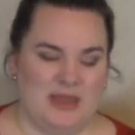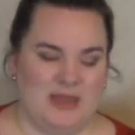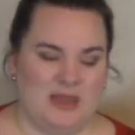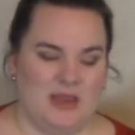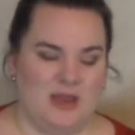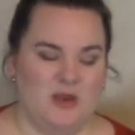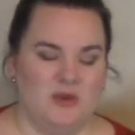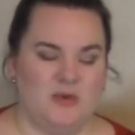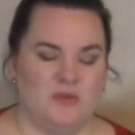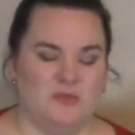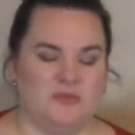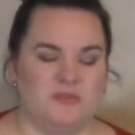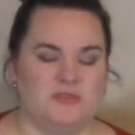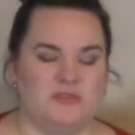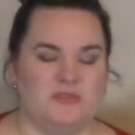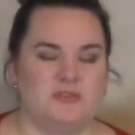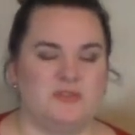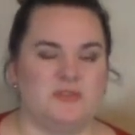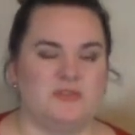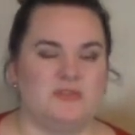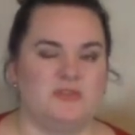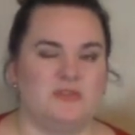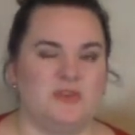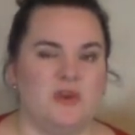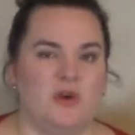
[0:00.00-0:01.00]
It goes
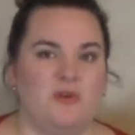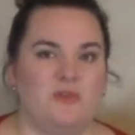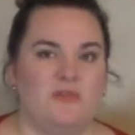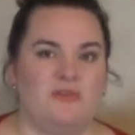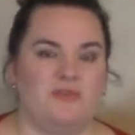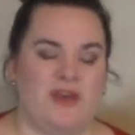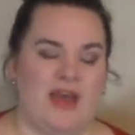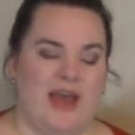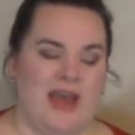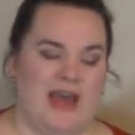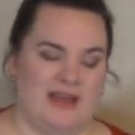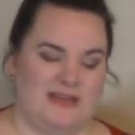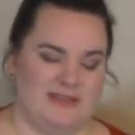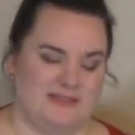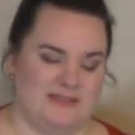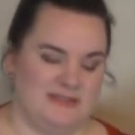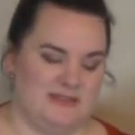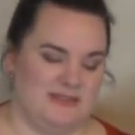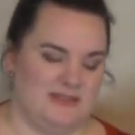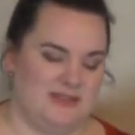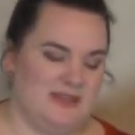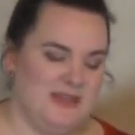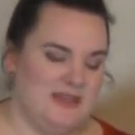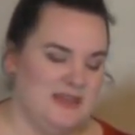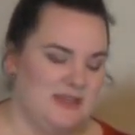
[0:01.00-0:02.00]
so
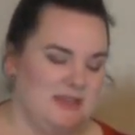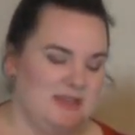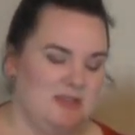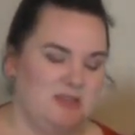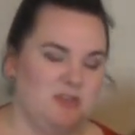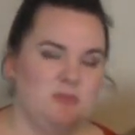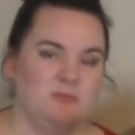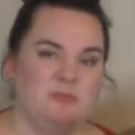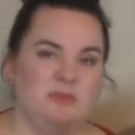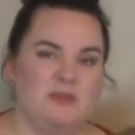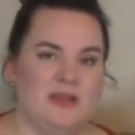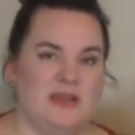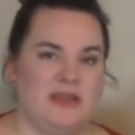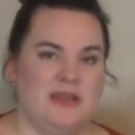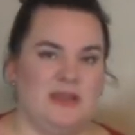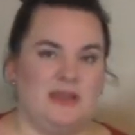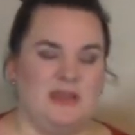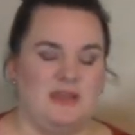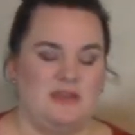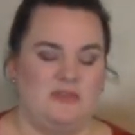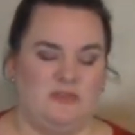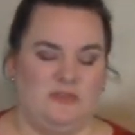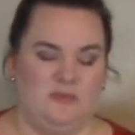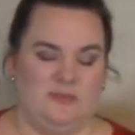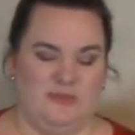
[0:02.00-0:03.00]
fast. You
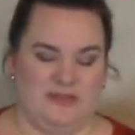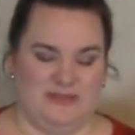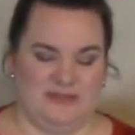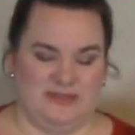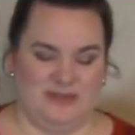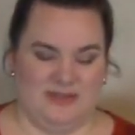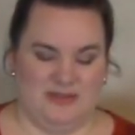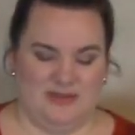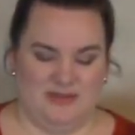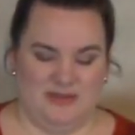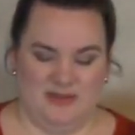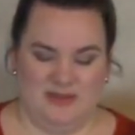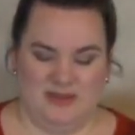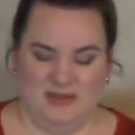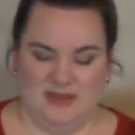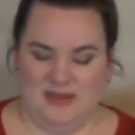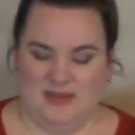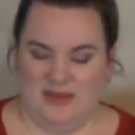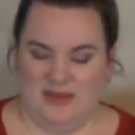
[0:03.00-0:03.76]
blink and you'll miss it.